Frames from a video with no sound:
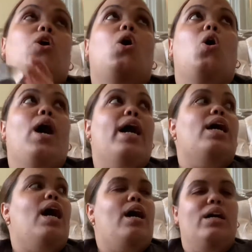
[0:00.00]
I
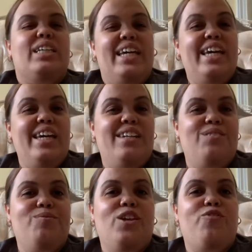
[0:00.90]
got a kitten
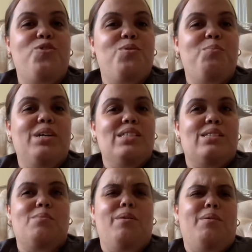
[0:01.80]
a few months
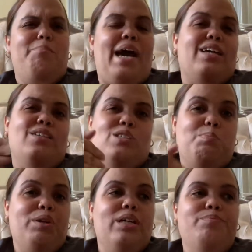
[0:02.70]
back in the
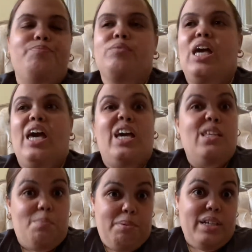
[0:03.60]
spring.
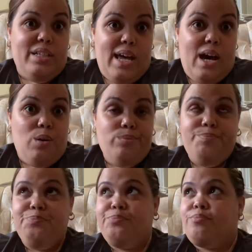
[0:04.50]
He's big now.
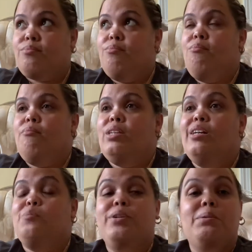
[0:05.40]

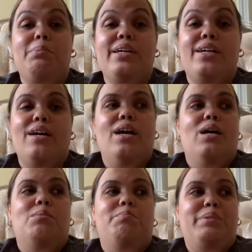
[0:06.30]
He's pretty big.
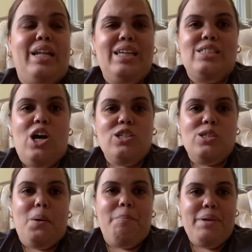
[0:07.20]
But he's
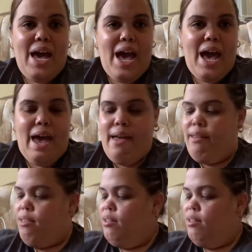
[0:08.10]
also bad.